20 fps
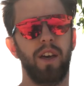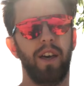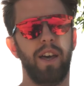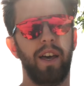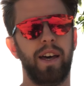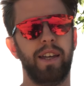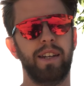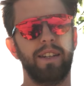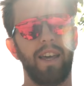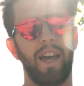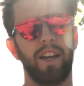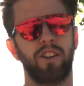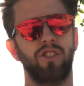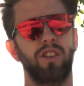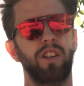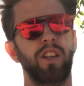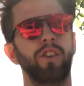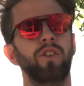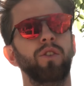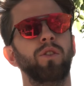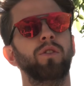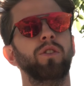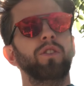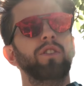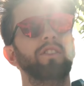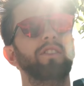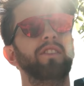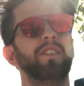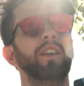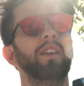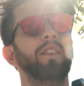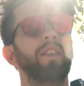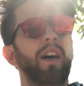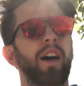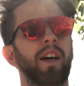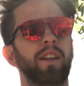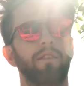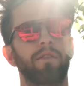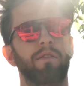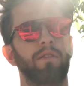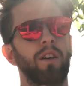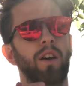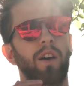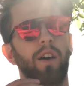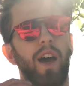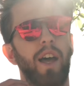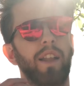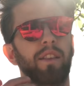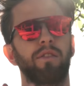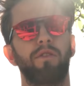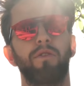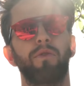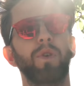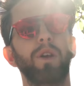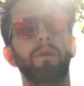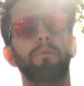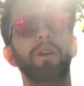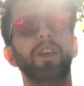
and actually you could see that at 3